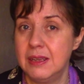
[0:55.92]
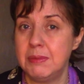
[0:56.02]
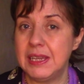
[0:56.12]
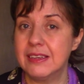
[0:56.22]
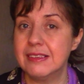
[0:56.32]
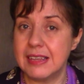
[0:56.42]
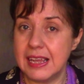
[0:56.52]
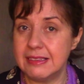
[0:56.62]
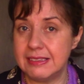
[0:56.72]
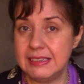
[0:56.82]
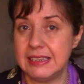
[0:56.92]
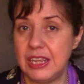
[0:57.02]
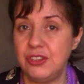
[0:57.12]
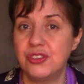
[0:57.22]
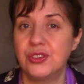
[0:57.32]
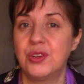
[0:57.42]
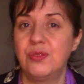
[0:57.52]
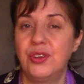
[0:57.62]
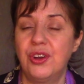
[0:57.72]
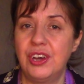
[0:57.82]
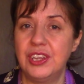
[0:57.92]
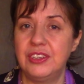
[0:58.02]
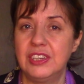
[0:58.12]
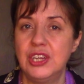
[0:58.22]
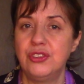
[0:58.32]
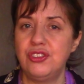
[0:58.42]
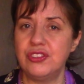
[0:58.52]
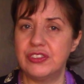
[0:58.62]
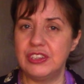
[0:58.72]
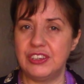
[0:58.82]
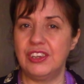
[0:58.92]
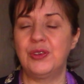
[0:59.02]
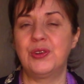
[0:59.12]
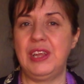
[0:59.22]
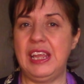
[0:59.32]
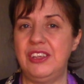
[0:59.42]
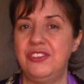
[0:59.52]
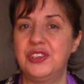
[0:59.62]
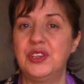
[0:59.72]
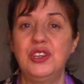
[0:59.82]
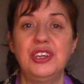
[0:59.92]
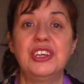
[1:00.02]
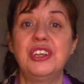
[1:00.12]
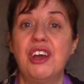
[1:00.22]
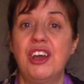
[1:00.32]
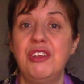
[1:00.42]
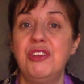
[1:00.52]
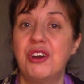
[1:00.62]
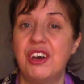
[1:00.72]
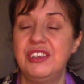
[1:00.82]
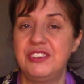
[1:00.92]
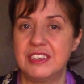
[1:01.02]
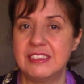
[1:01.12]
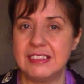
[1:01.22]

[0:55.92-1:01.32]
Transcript: because that's the nature of God. Just look at creation. Look at how God does